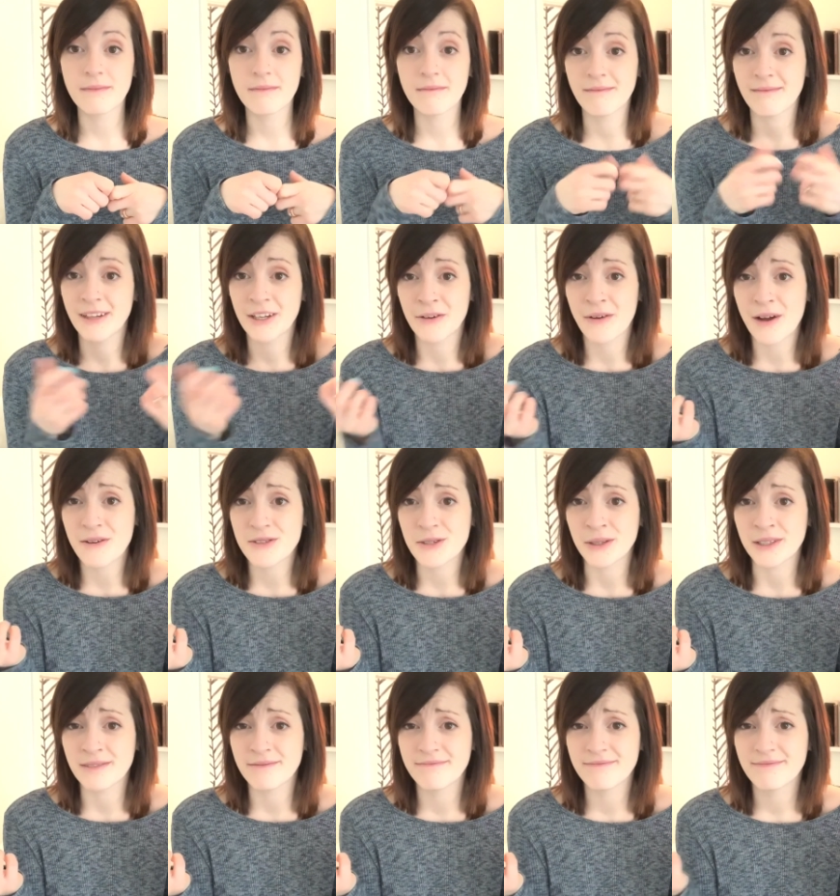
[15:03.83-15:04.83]
get around to
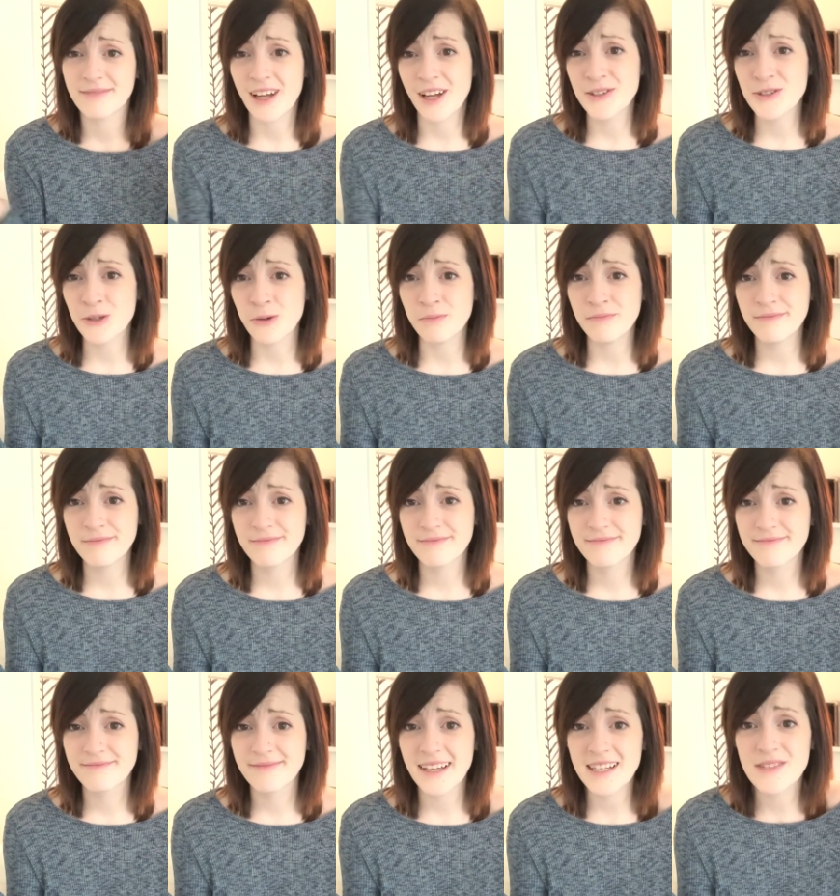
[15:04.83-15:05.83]
it. I'll do them.
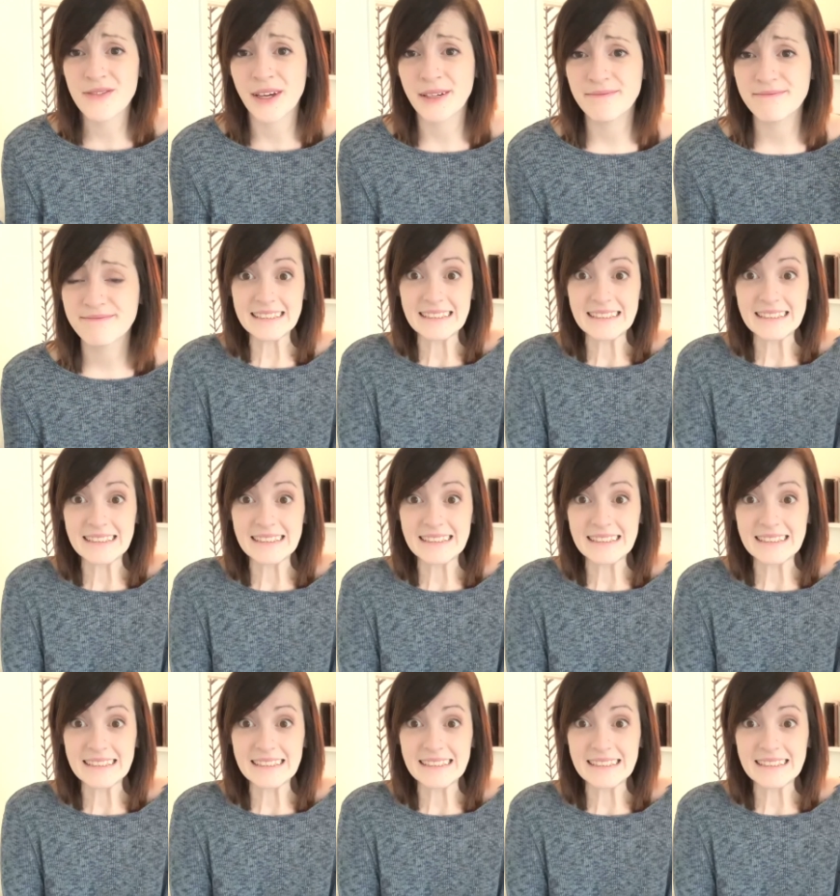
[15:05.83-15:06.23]
That's fine.